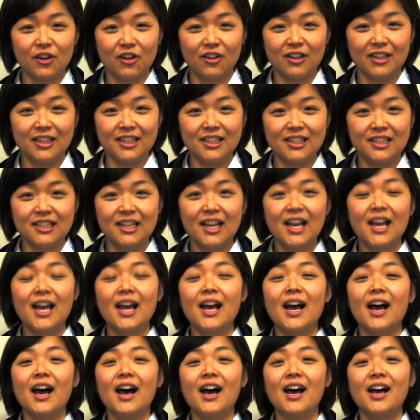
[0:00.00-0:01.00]
College
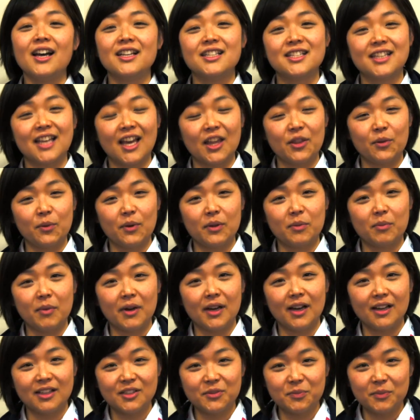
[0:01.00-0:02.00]
together with my
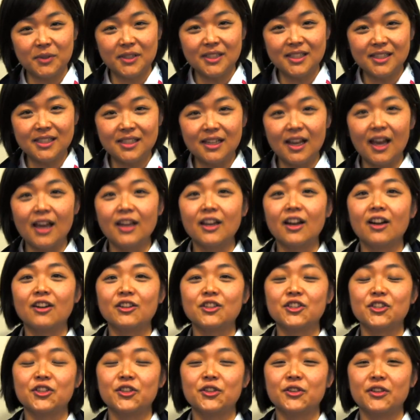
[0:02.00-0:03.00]
husband and our
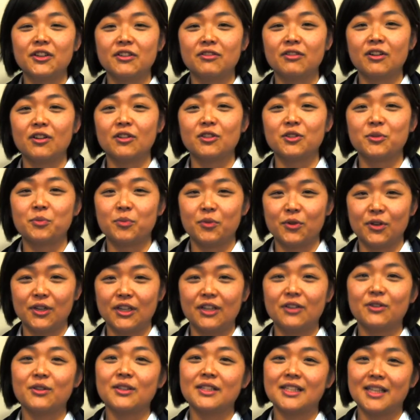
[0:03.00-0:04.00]
2-year-old boy
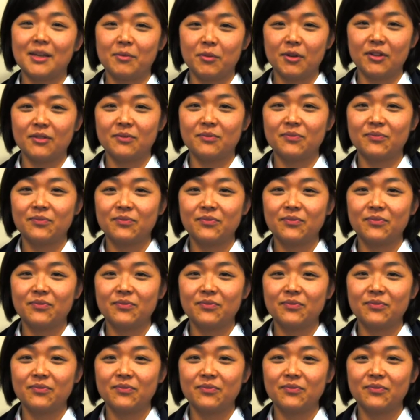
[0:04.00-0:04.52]
called Samuel.